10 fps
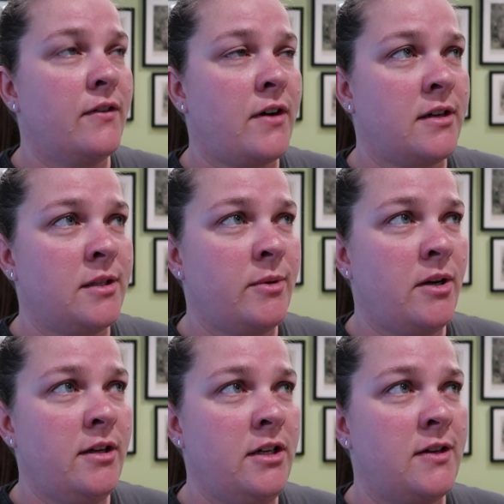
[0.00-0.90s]
of Costume
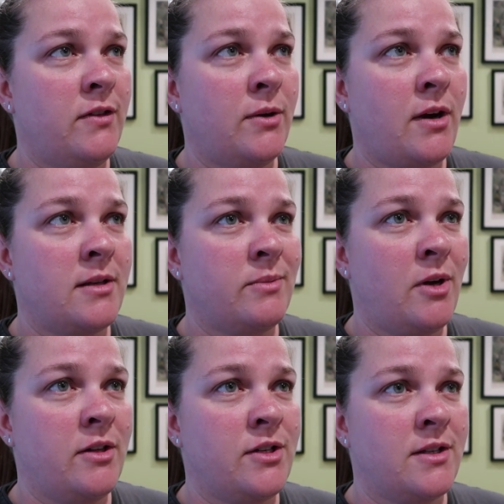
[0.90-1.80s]
College, even though Costume
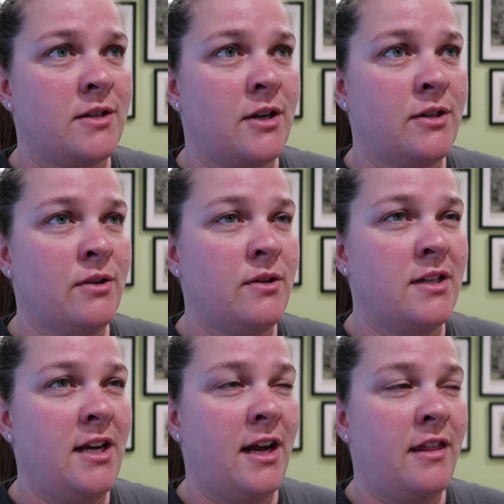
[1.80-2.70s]
College doesn't start till
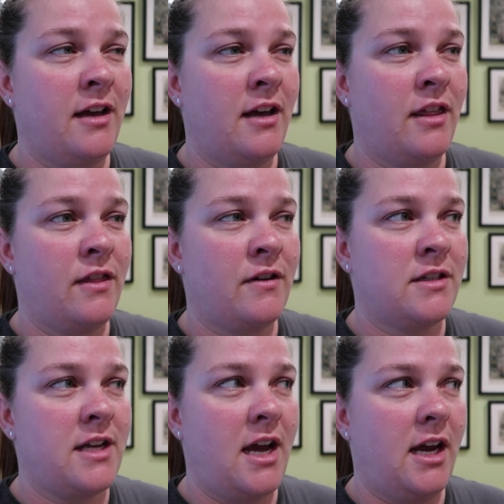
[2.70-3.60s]
Thursday. I think
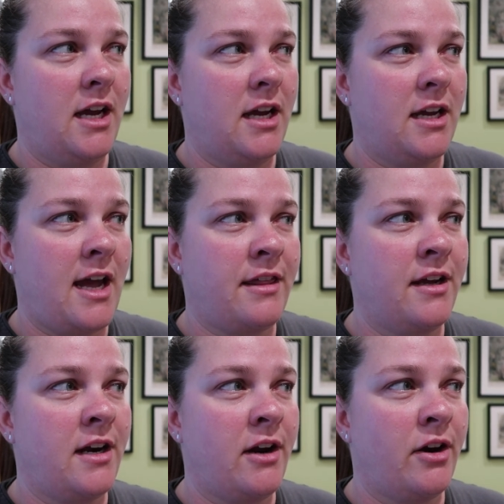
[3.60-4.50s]
Thursday
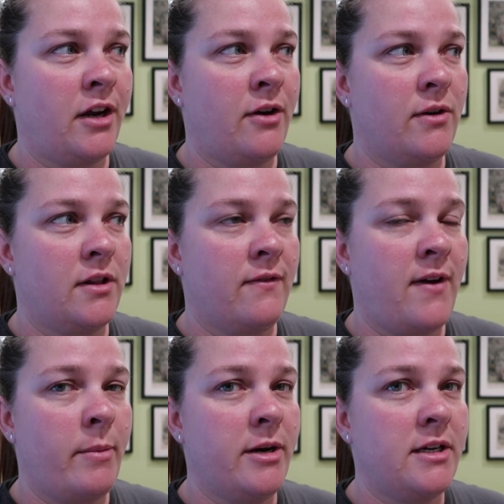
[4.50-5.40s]
Kathy and I are gonna go to the
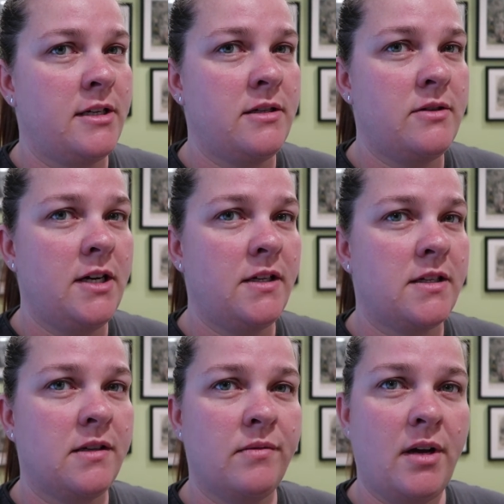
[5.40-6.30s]
fabric
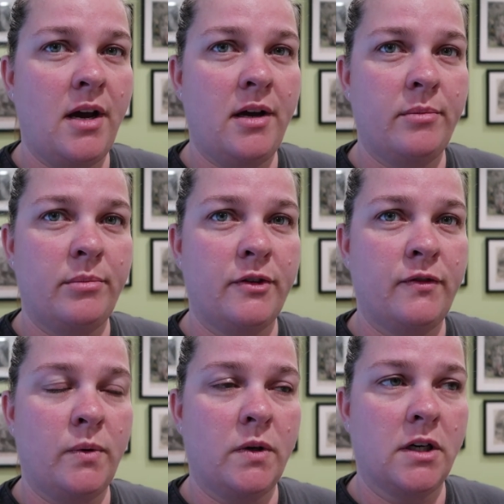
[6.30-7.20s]
district um,
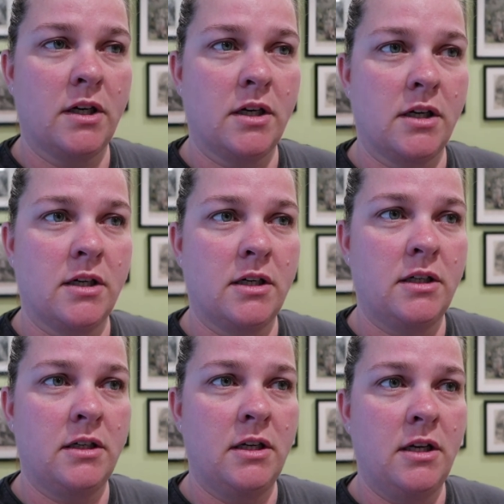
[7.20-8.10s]
before
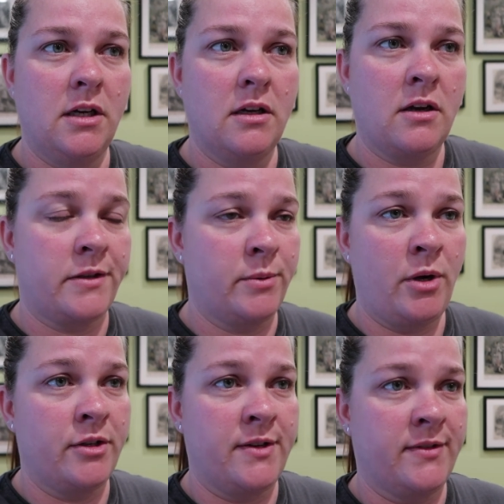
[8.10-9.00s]
Costume
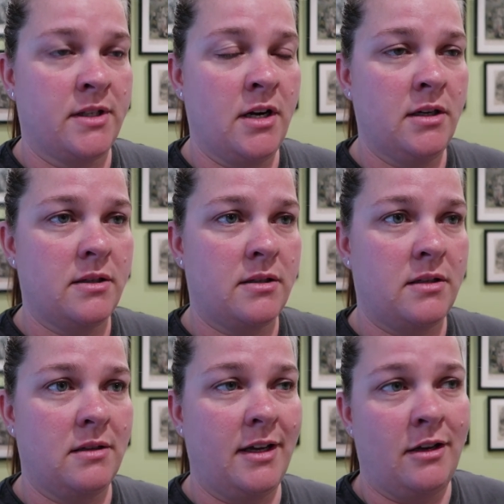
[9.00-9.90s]
College even starts,
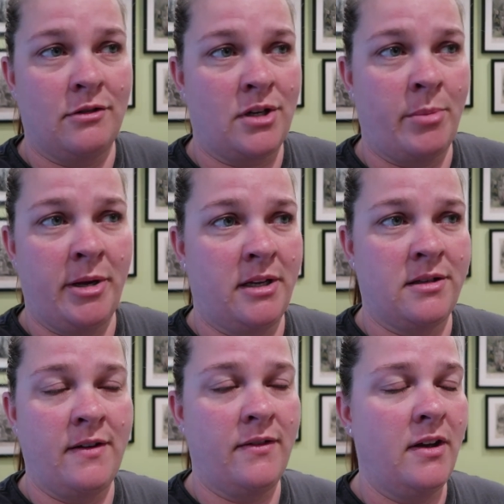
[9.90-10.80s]
to like go shopping
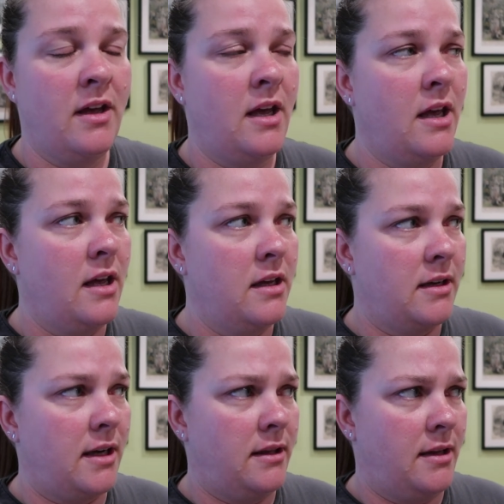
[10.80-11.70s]
and stuff.
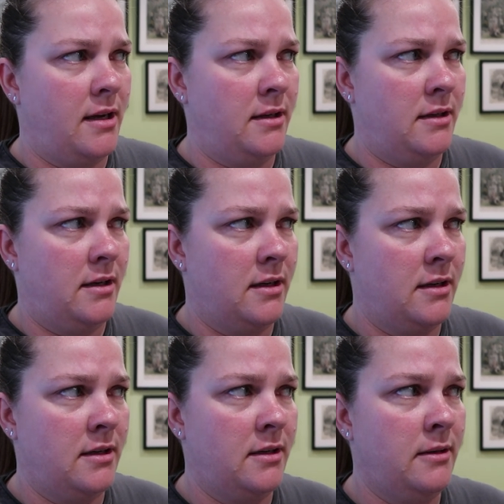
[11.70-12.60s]
And then